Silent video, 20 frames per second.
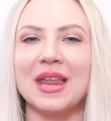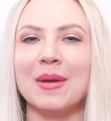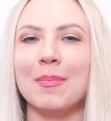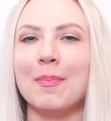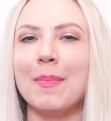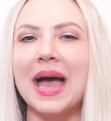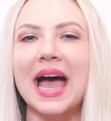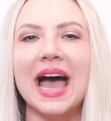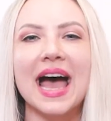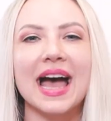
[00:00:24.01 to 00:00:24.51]

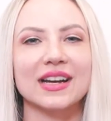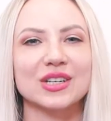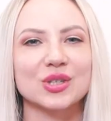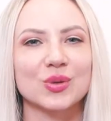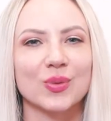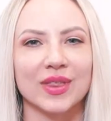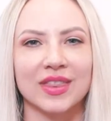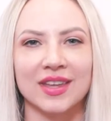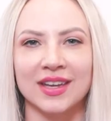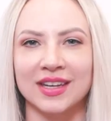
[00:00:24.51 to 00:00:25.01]
and
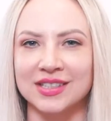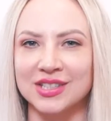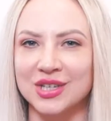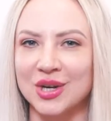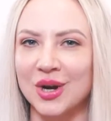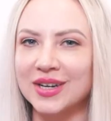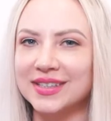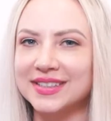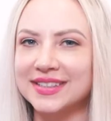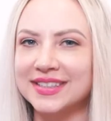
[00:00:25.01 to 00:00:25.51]
packed with
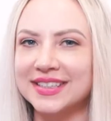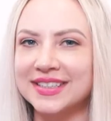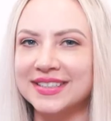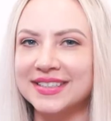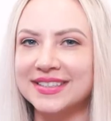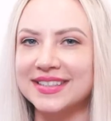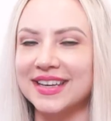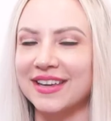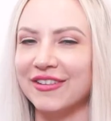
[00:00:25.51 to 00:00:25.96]
antioxidants